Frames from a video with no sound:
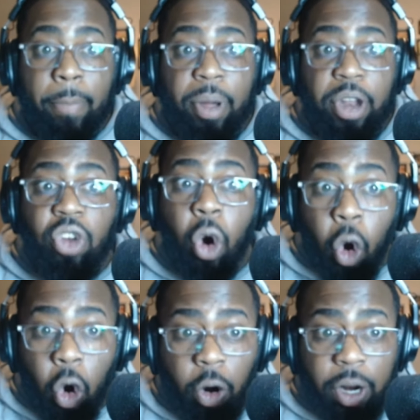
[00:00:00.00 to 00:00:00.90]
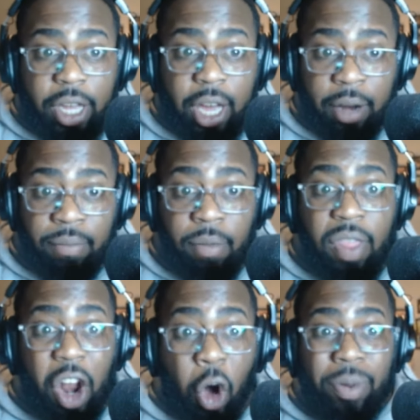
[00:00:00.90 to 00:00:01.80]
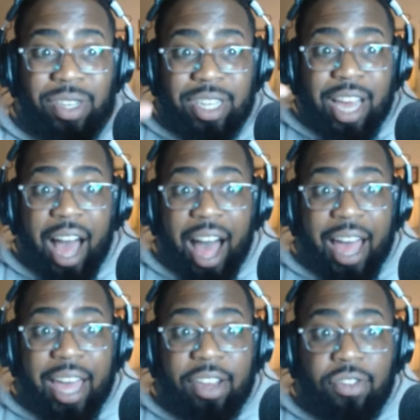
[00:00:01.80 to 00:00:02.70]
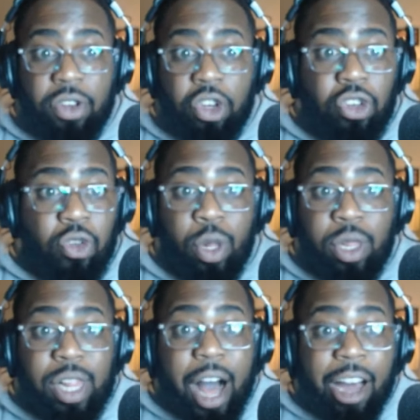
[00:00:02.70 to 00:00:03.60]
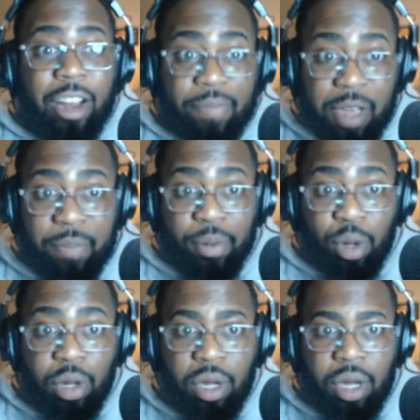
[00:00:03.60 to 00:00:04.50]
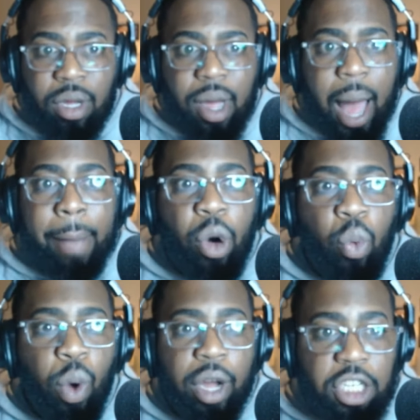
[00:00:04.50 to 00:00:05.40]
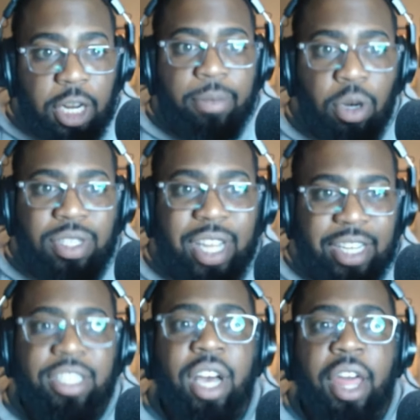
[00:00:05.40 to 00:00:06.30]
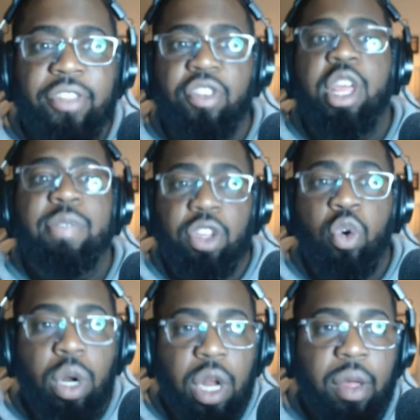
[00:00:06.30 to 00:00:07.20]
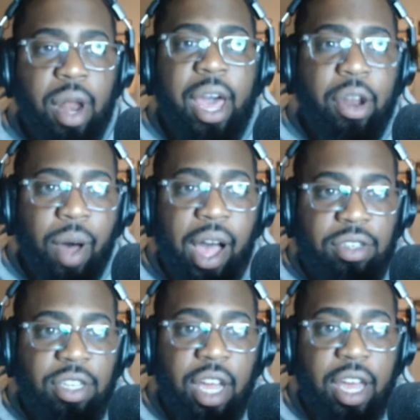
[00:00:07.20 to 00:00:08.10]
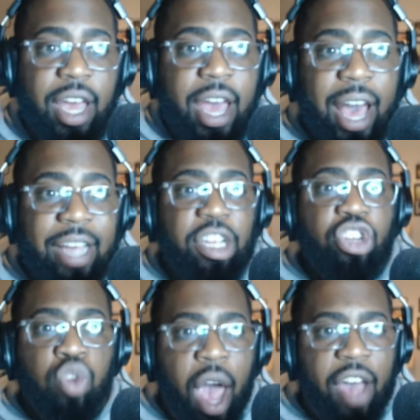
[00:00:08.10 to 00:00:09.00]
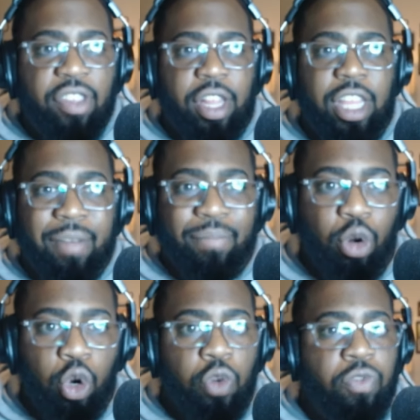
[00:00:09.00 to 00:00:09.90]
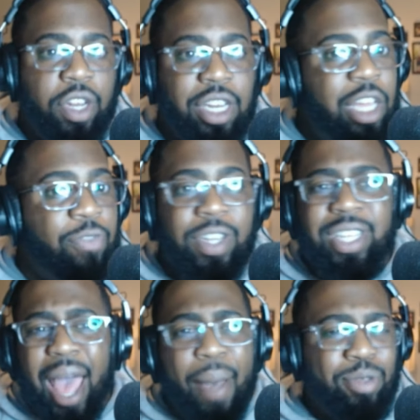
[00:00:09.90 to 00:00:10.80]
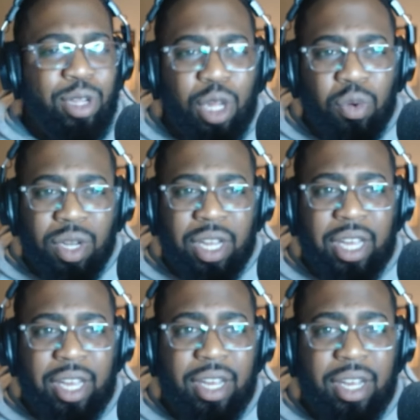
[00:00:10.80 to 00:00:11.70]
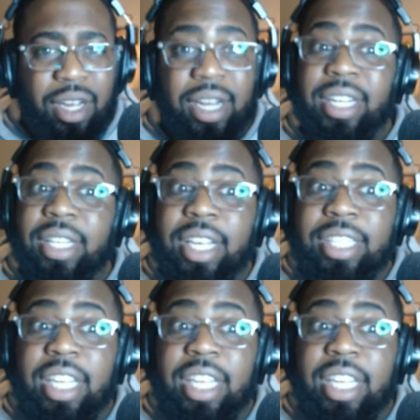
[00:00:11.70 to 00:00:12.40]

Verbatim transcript: But it's Oregon that opens the eyes to a lot of people about what Jim Knowles has done as a defensive coordinator at Ohio State. Has he drastically improved the defense? Absolutely. Does